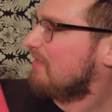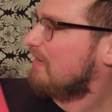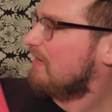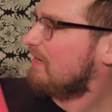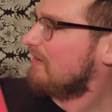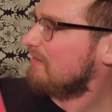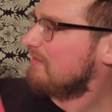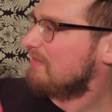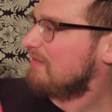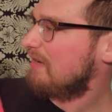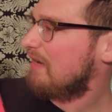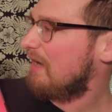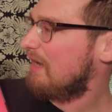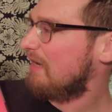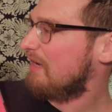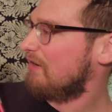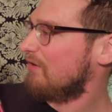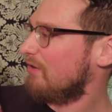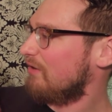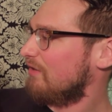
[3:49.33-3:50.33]
things.
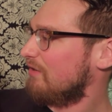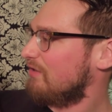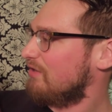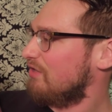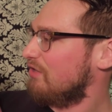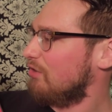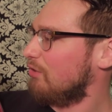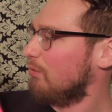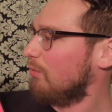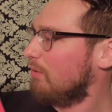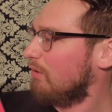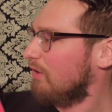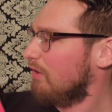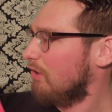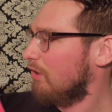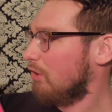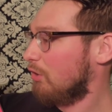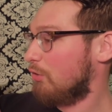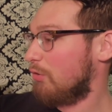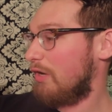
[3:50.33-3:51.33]
Here are the two
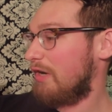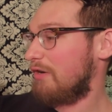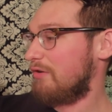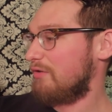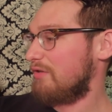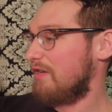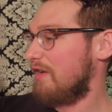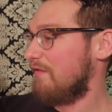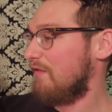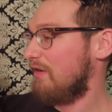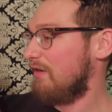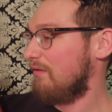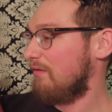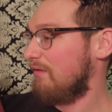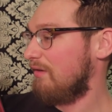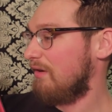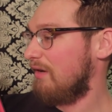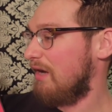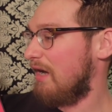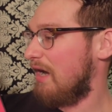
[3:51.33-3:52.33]
creators of it.
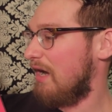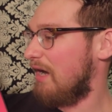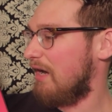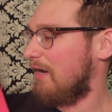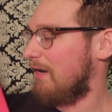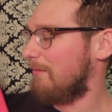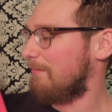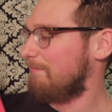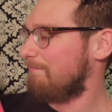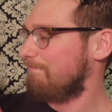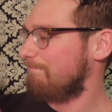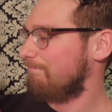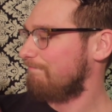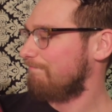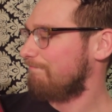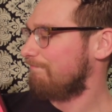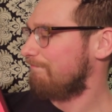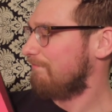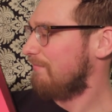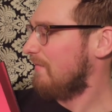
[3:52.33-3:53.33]
Um,
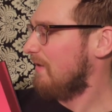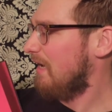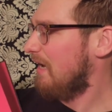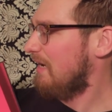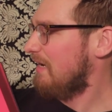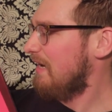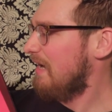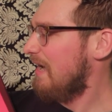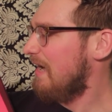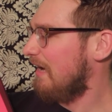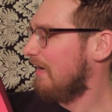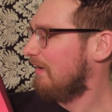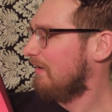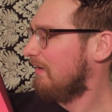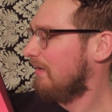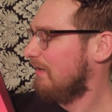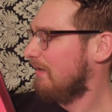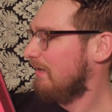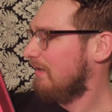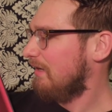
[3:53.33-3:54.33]
and yeah,
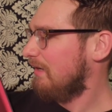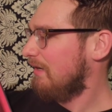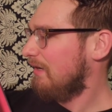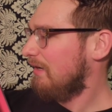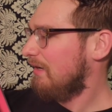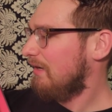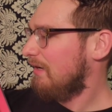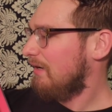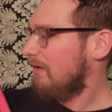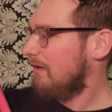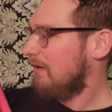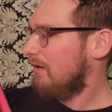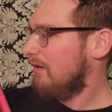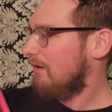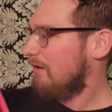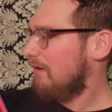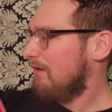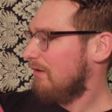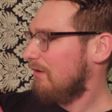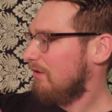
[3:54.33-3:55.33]

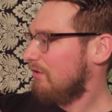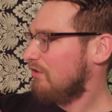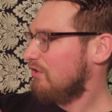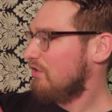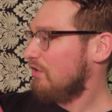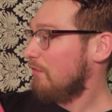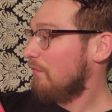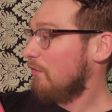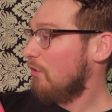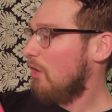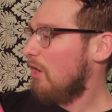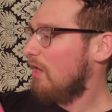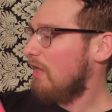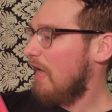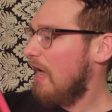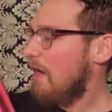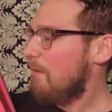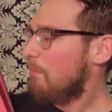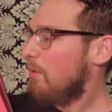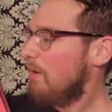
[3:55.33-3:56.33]
just
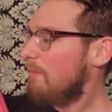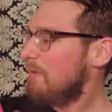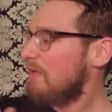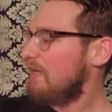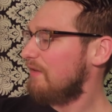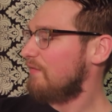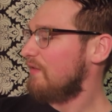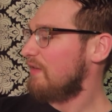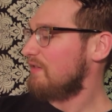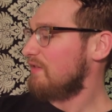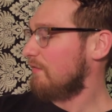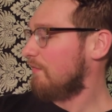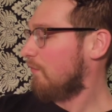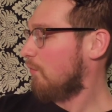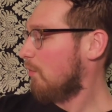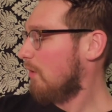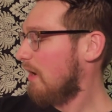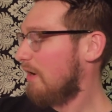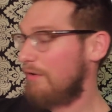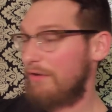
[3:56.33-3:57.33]
overall, I'd probably give this a
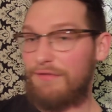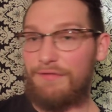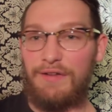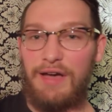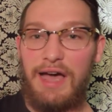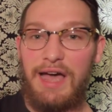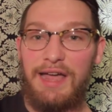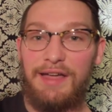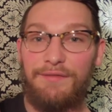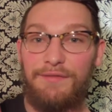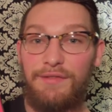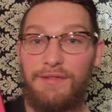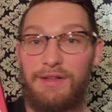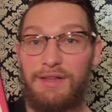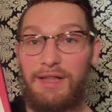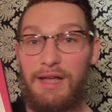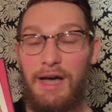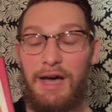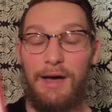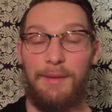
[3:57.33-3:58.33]
four out of five.
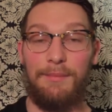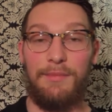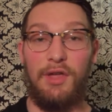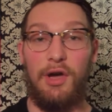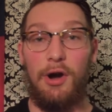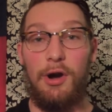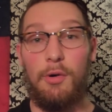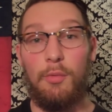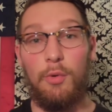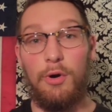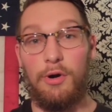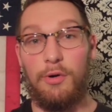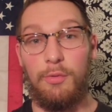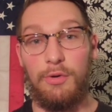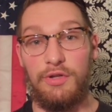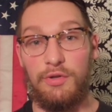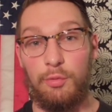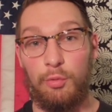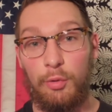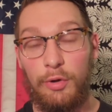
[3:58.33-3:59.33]
Um, the artwork
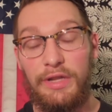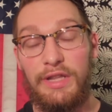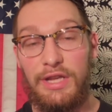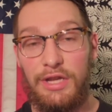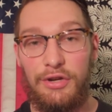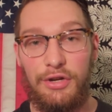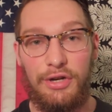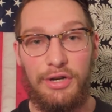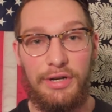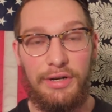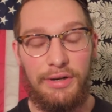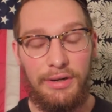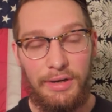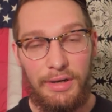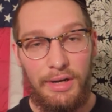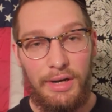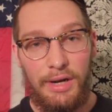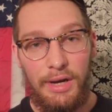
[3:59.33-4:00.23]
was really good.